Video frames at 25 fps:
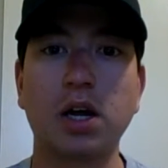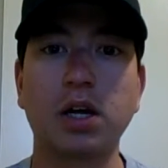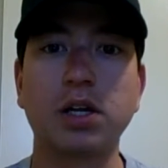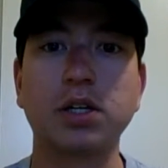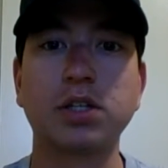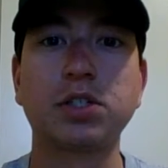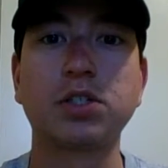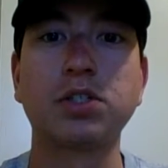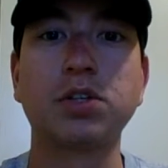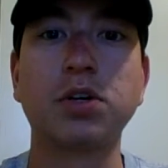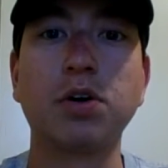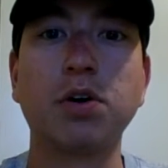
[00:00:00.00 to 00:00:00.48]

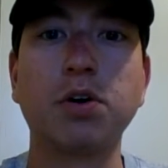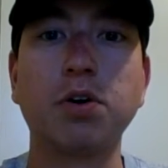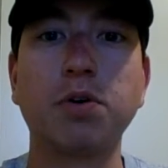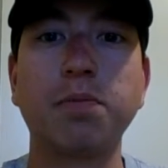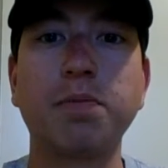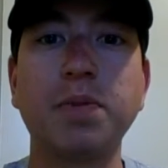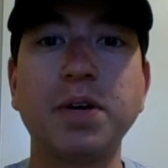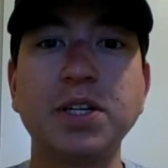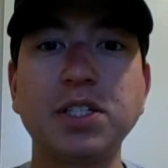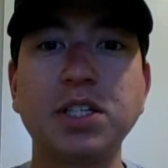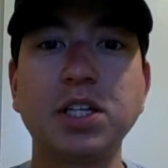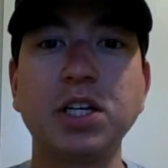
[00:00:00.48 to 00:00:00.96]
So
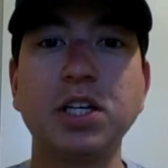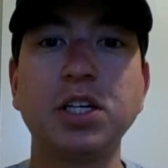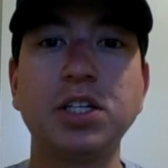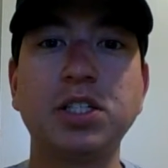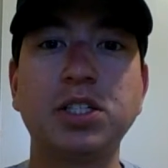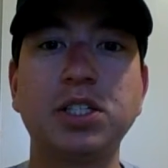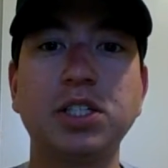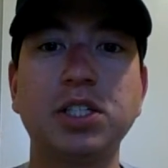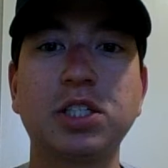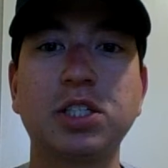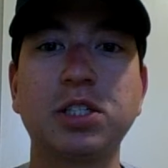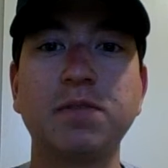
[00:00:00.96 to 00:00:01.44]
basically,
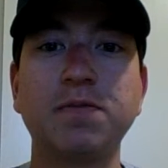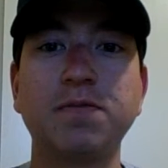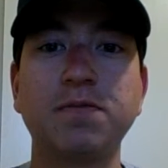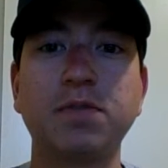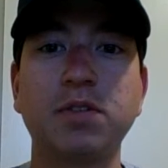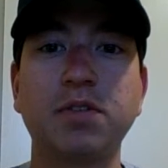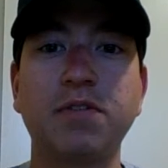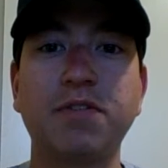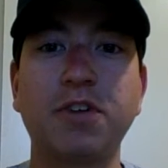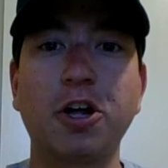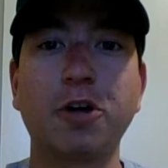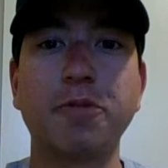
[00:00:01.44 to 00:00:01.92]
system
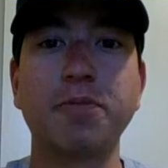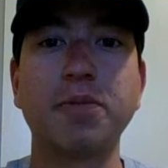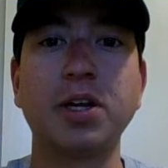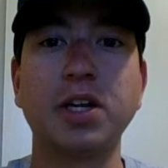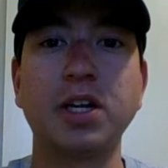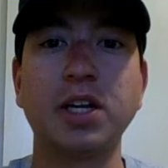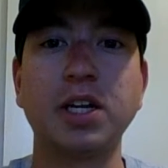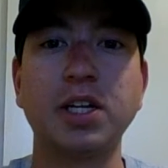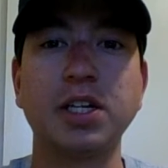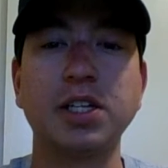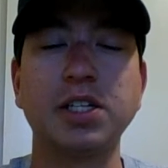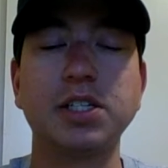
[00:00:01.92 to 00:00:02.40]
development
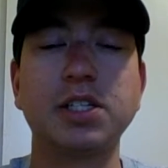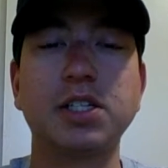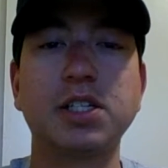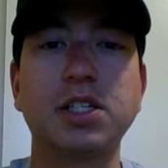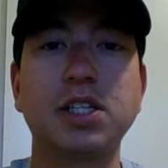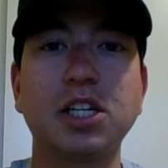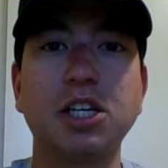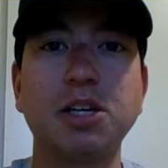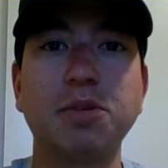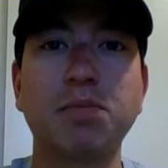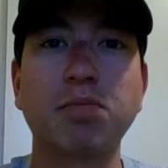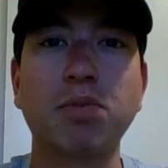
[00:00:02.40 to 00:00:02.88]
is
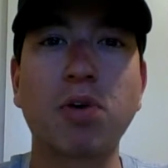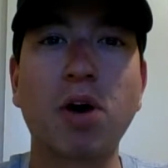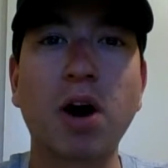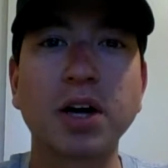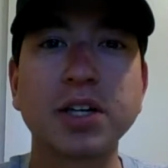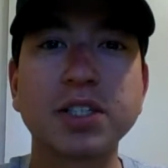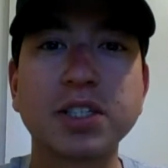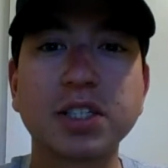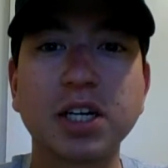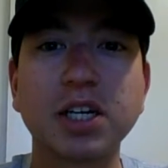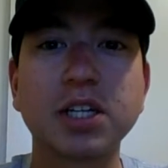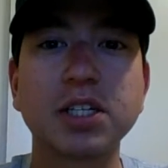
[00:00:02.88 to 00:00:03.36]
the
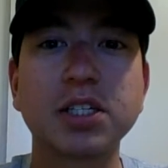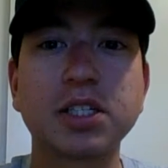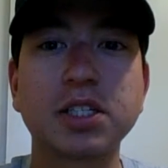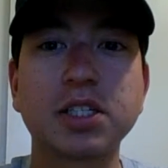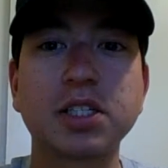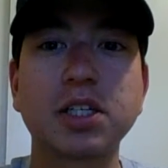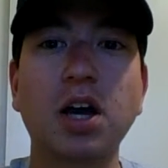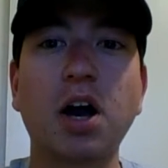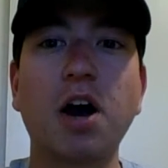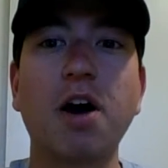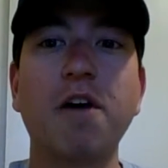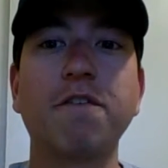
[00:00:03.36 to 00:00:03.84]

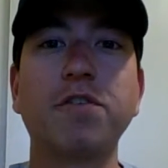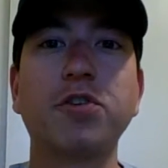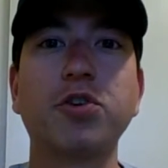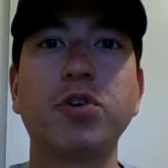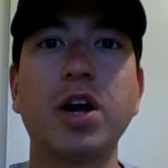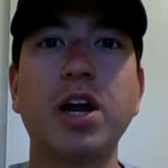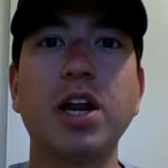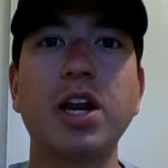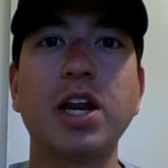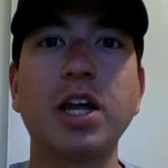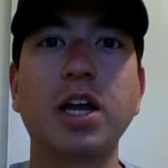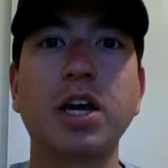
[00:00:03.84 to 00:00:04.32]
process of
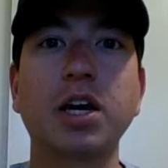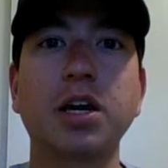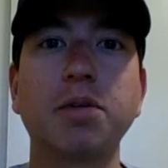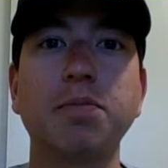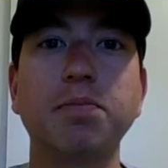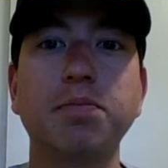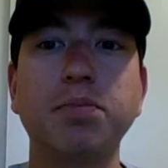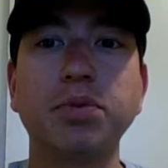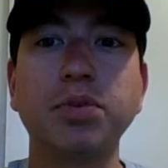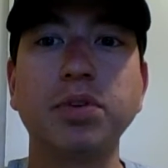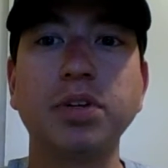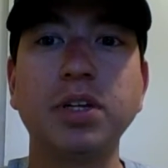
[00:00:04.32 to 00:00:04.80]
creating a
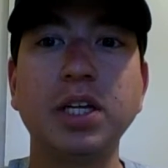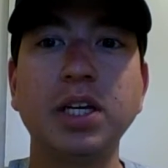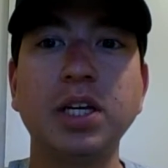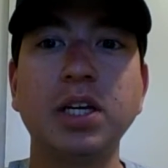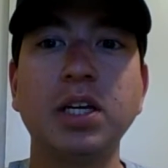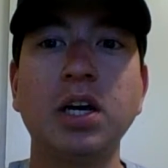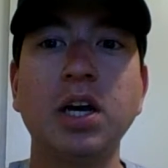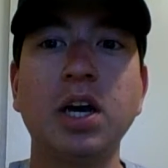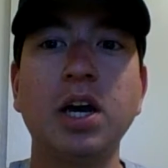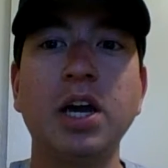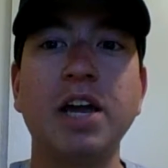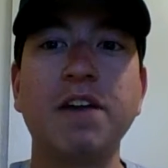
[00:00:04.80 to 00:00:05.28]

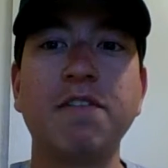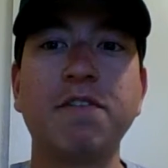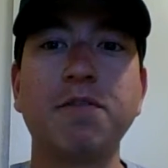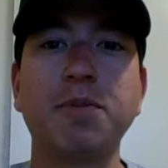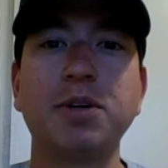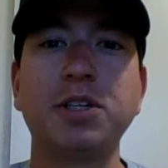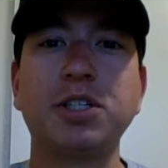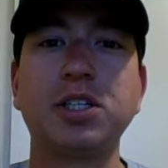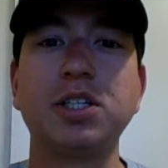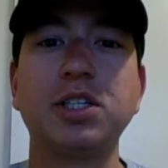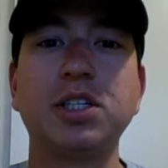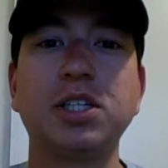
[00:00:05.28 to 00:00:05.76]
complete
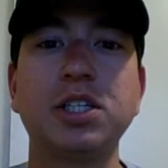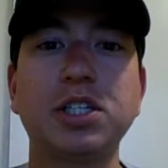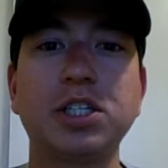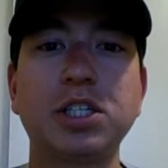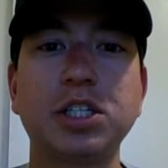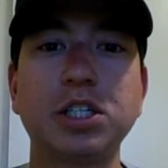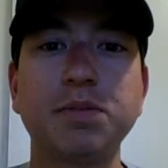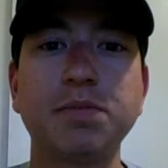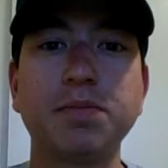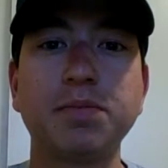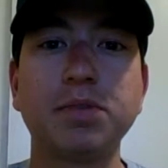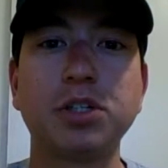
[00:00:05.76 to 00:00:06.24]
information
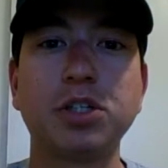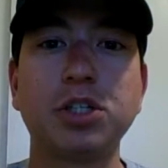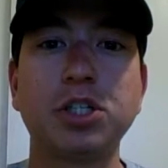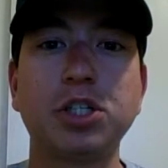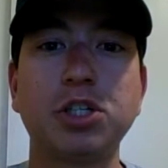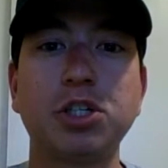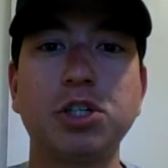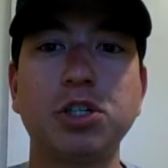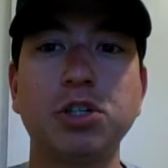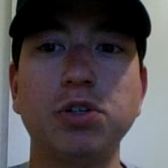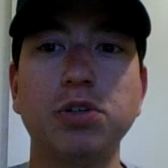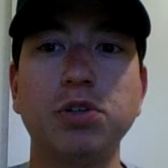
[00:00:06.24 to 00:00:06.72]
system
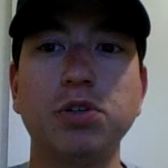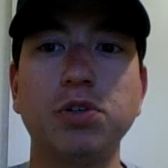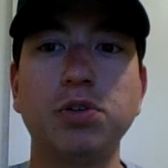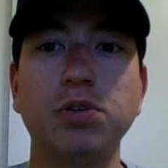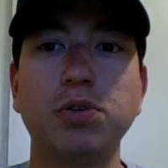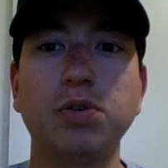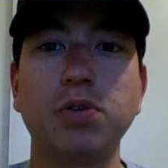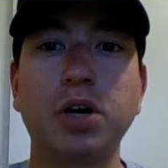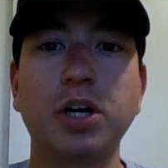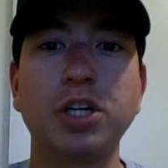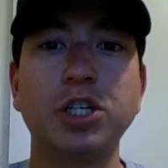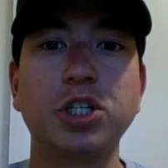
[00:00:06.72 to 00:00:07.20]

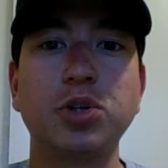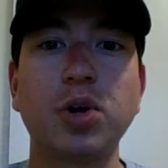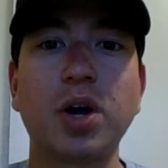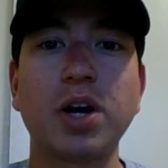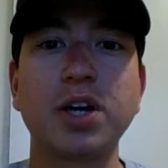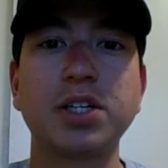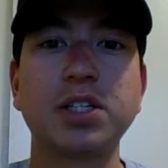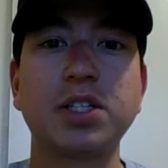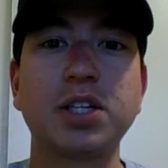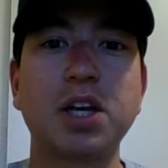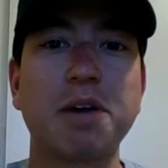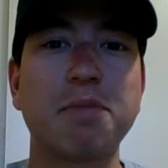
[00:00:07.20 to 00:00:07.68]
to
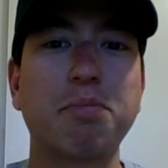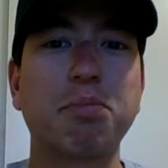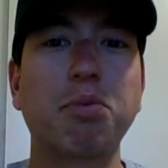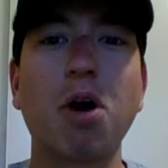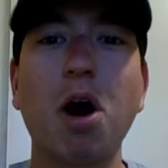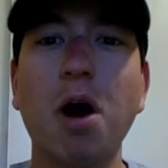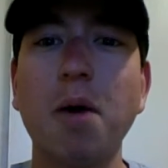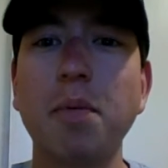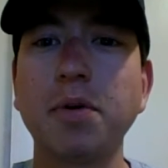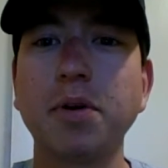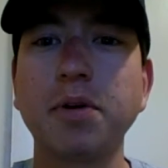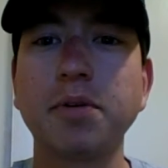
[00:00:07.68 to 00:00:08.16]
address a
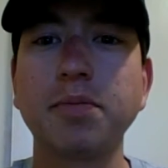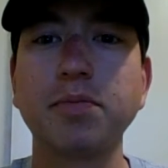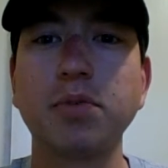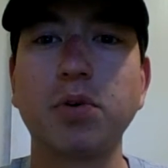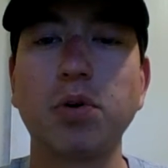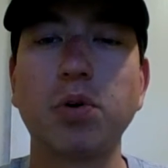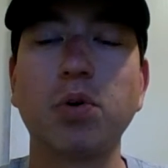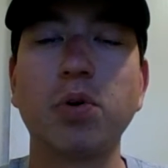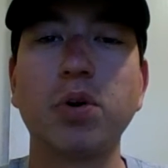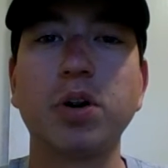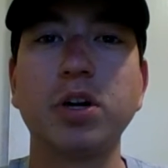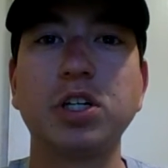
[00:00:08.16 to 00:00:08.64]
problem
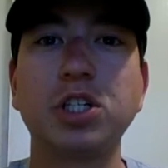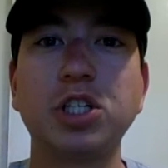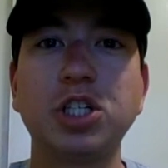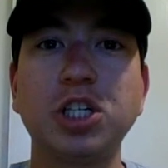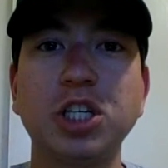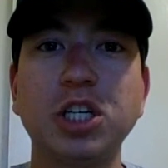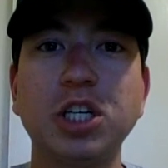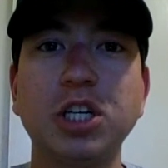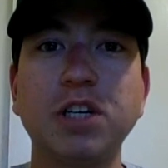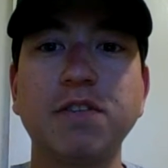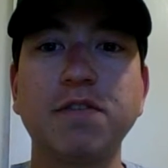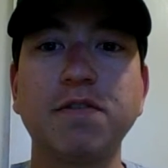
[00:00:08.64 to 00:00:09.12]
or
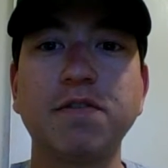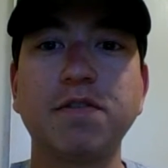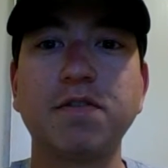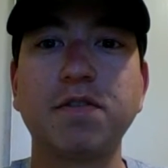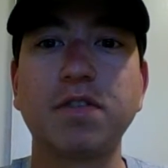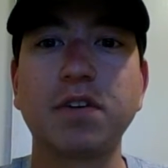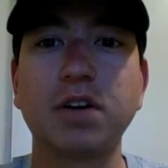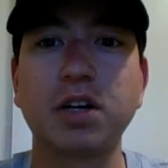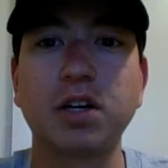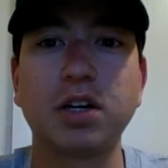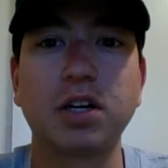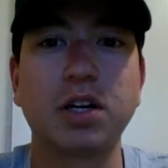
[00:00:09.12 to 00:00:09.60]
achieve
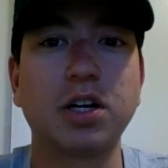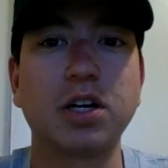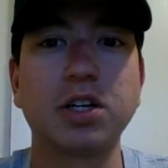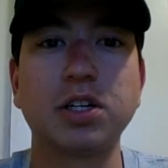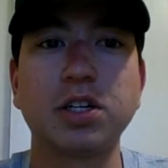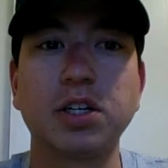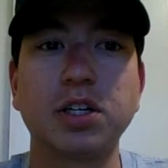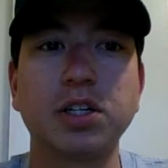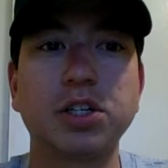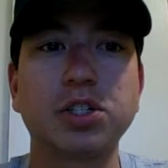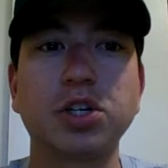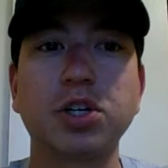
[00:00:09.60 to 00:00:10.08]

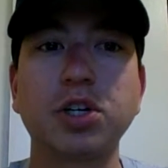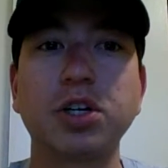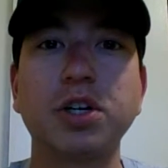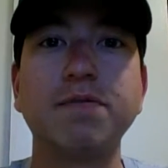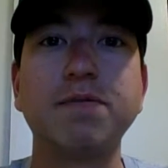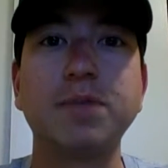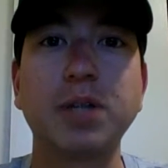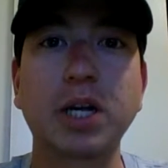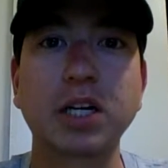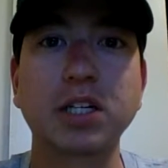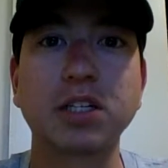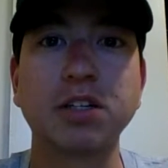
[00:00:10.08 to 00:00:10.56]
a certain
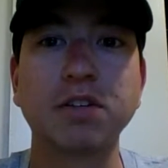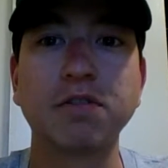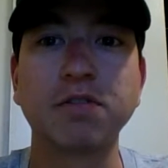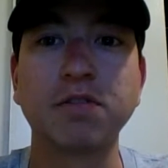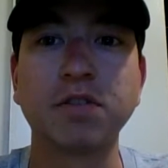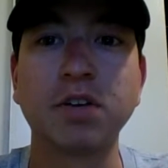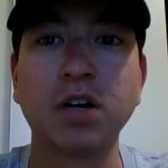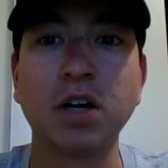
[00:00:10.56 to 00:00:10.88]
objective.